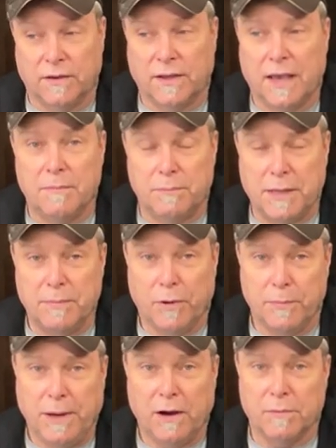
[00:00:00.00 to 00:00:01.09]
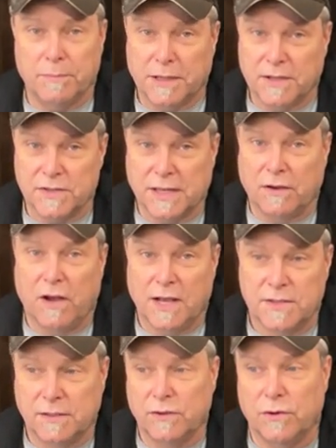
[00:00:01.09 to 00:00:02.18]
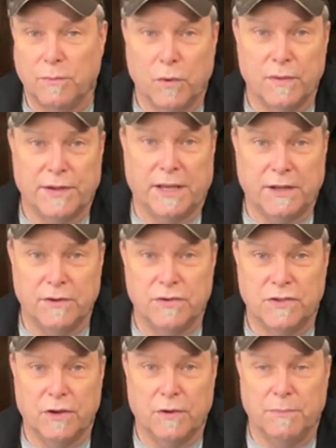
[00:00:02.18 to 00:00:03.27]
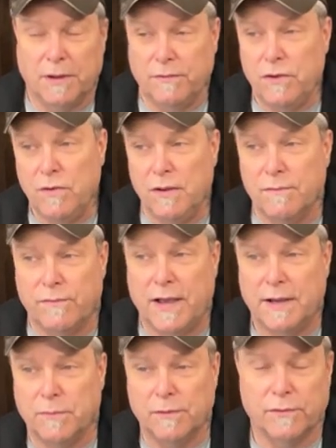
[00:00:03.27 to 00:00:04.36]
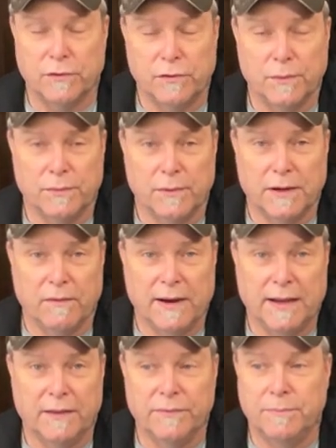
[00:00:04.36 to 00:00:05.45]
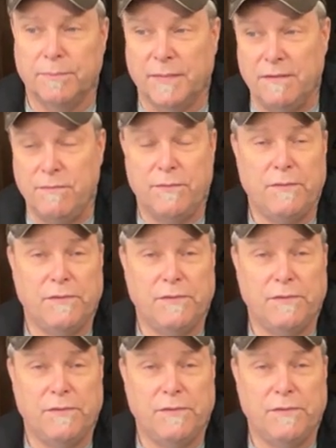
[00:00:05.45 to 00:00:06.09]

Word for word: okay, be prepared because they cost a little more than they used to. But if you can find one for $2,000 or $3,000, even